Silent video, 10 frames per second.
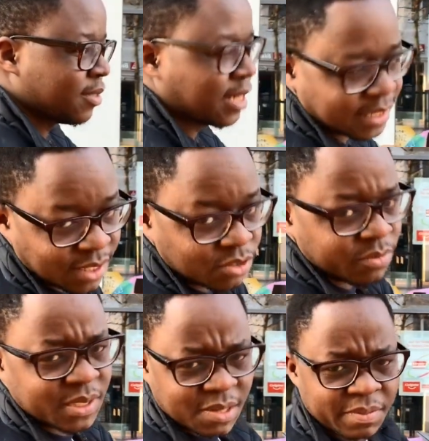it turns out to
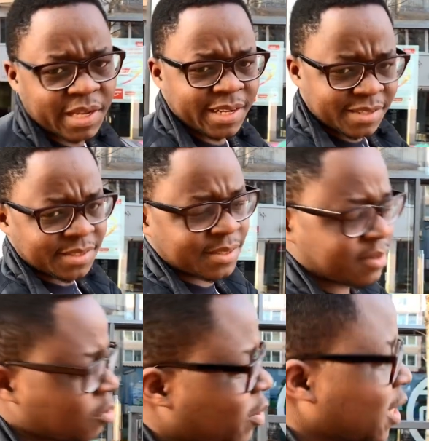be something else?
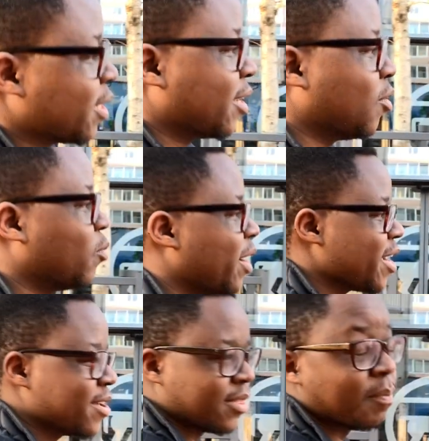Well, in a
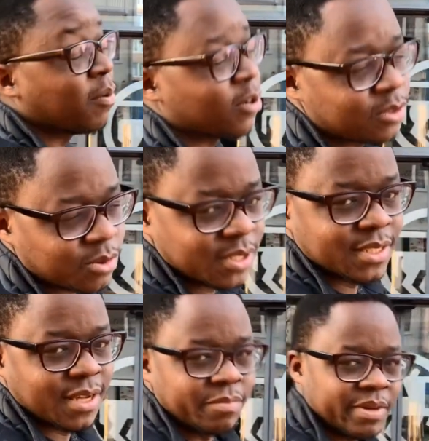way, the plot
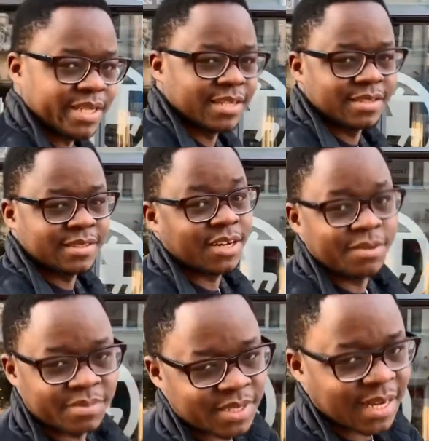twist can be
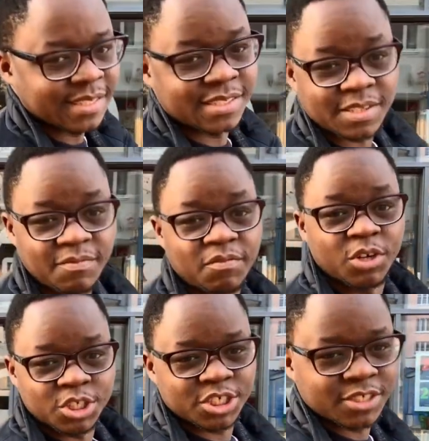termed as a
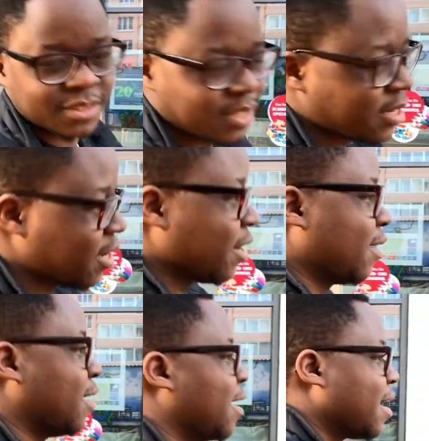subversion.
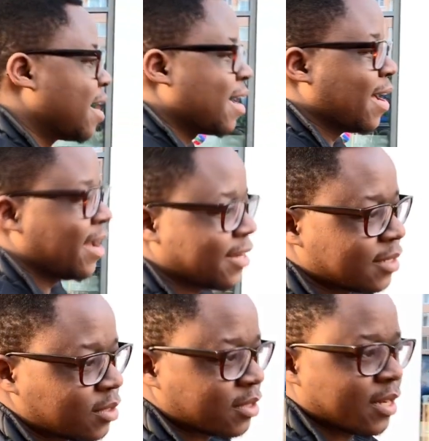
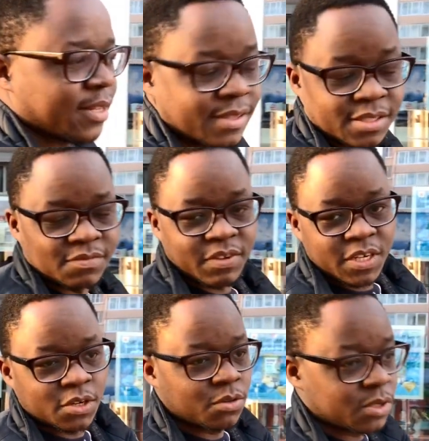And in this
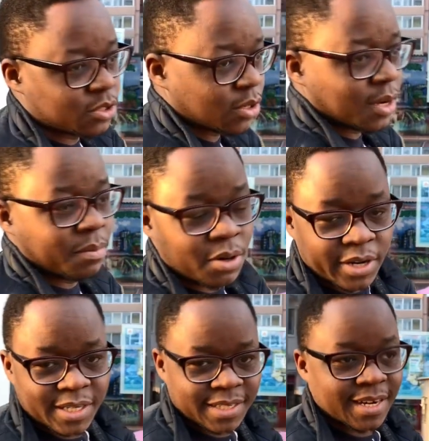video, we'll talk about
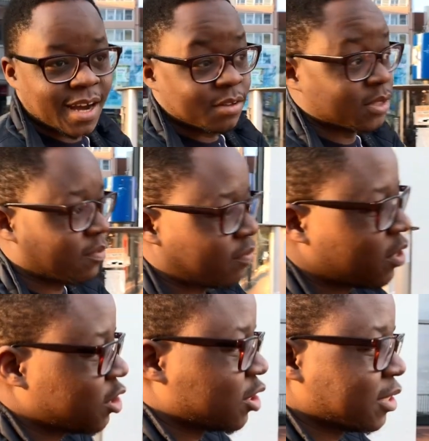it and how
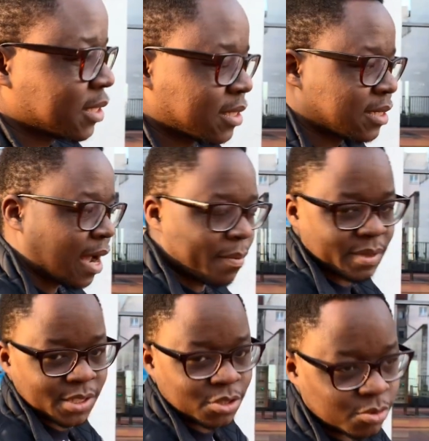subversion
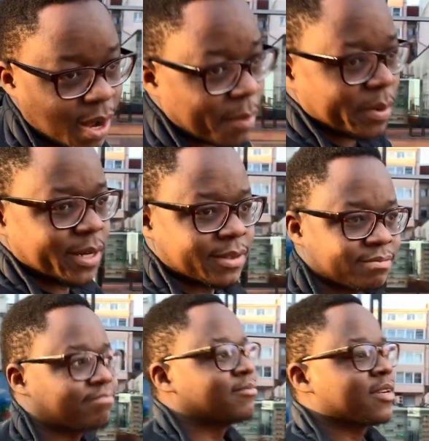happens to happen
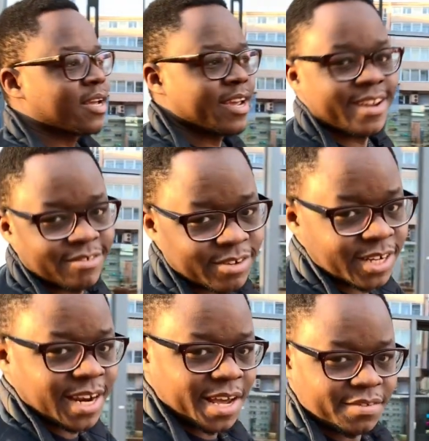in
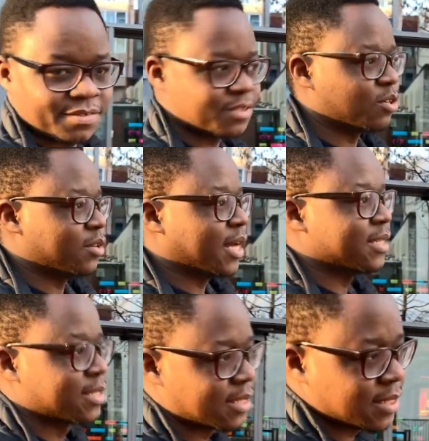real life. So
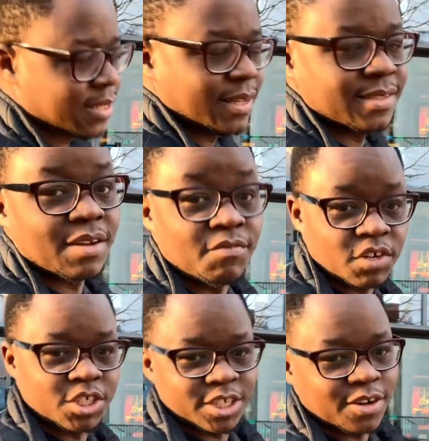that's
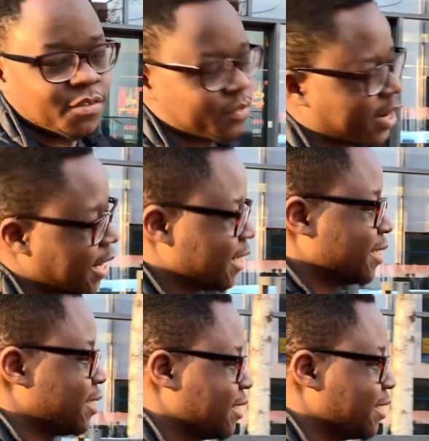subversion of reality.